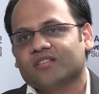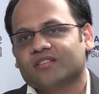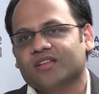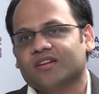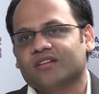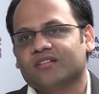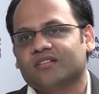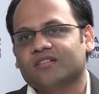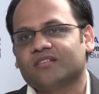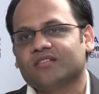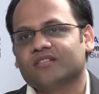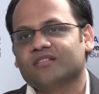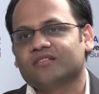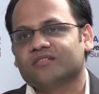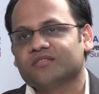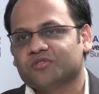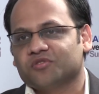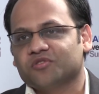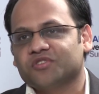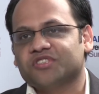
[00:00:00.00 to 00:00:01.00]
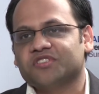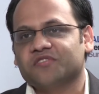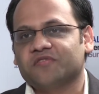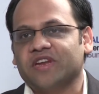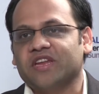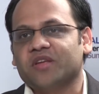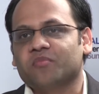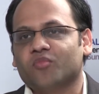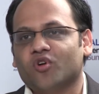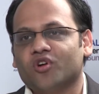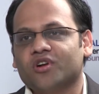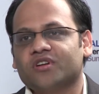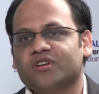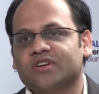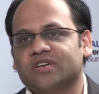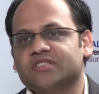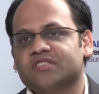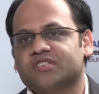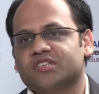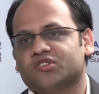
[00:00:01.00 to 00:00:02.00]
that uh, you know it's a very
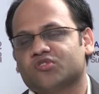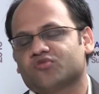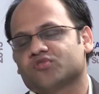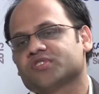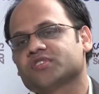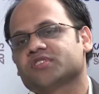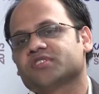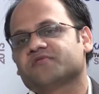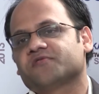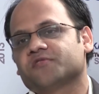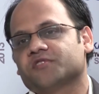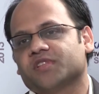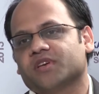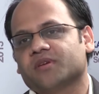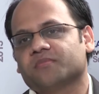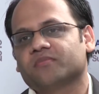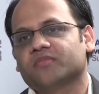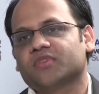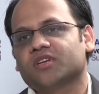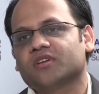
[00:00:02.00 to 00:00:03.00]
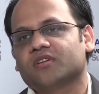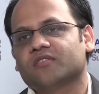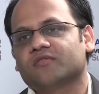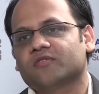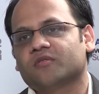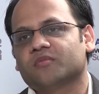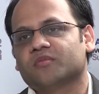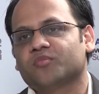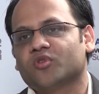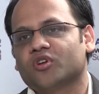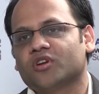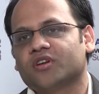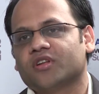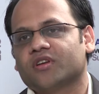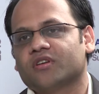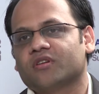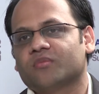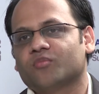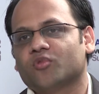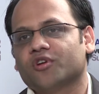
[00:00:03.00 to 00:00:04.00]
important constituency for them uh, from a
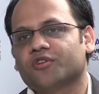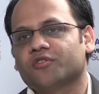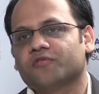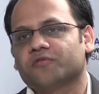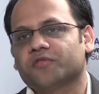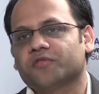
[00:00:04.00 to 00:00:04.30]
political point